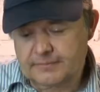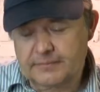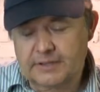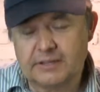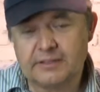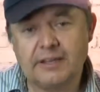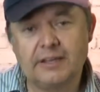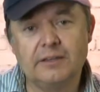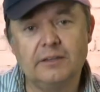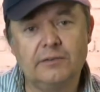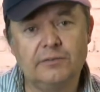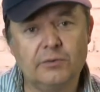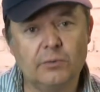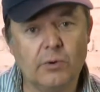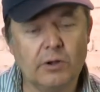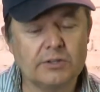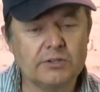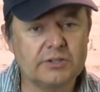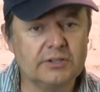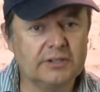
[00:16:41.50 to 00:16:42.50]
thank you for
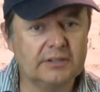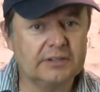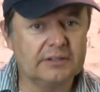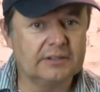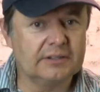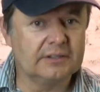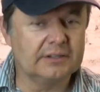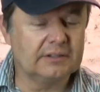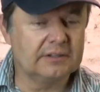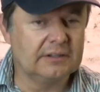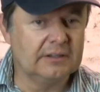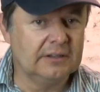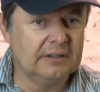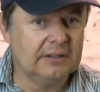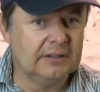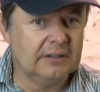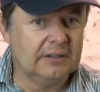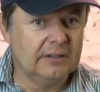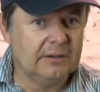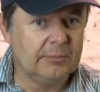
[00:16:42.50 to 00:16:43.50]
watching
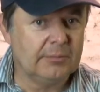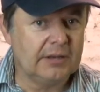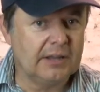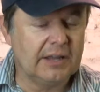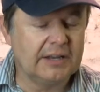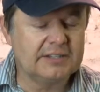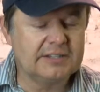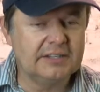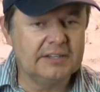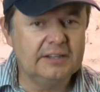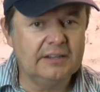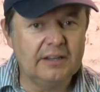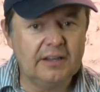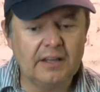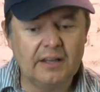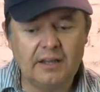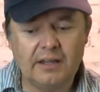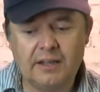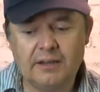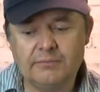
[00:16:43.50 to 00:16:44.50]
Planted.
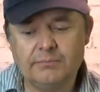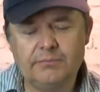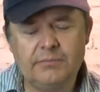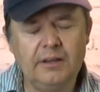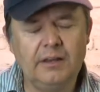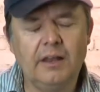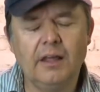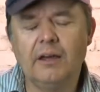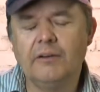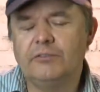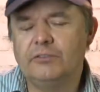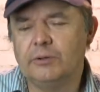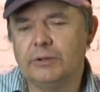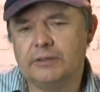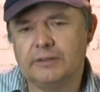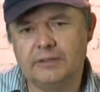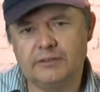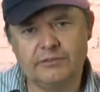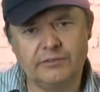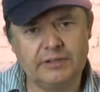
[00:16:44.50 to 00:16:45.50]
I love
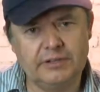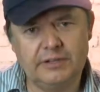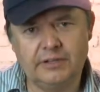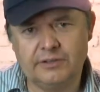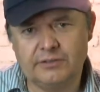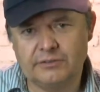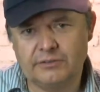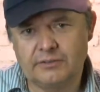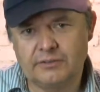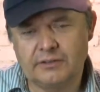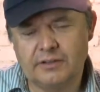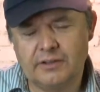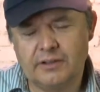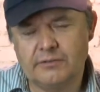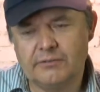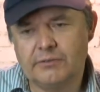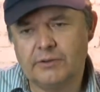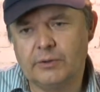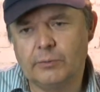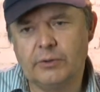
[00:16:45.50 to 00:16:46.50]
doing these videos.
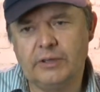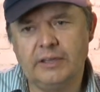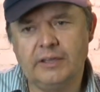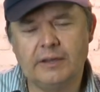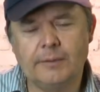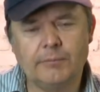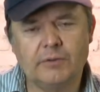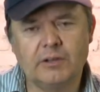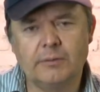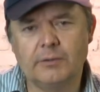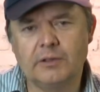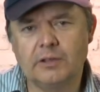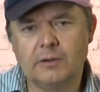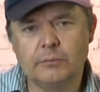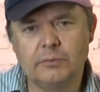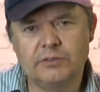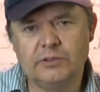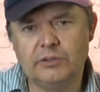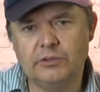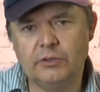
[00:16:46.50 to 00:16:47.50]
Every week I'm coming
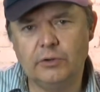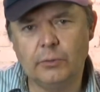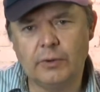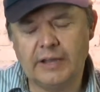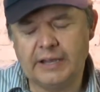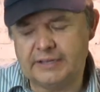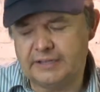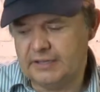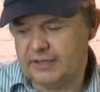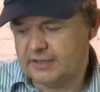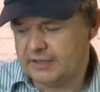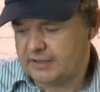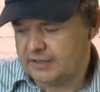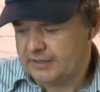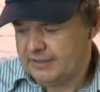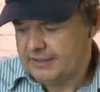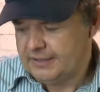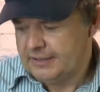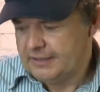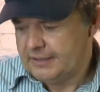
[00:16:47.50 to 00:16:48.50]
up with a new idea.
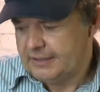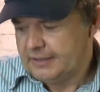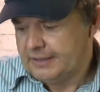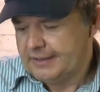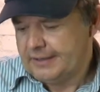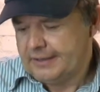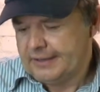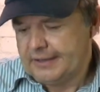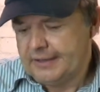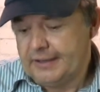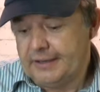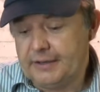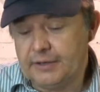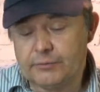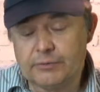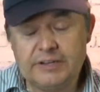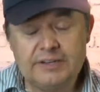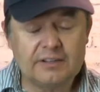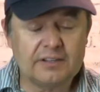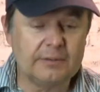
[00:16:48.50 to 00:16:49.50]
And in
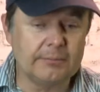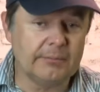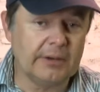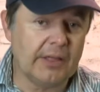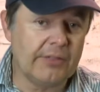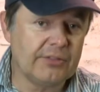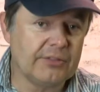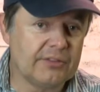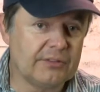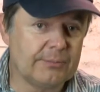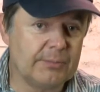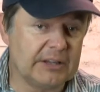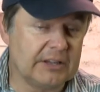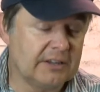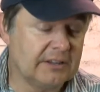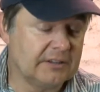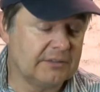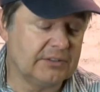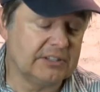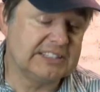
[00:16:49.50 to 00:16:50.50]
recent months,
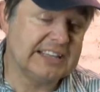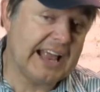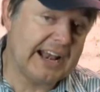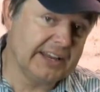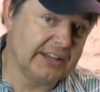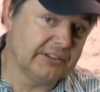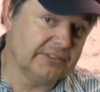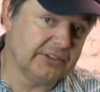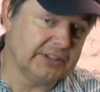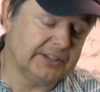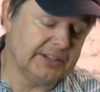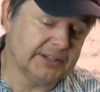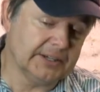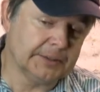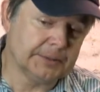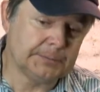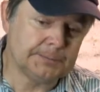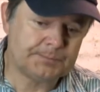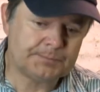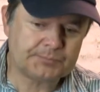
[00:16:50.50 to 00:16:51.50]
because of the Dahlia
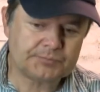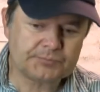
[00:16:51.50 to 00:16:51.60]
video,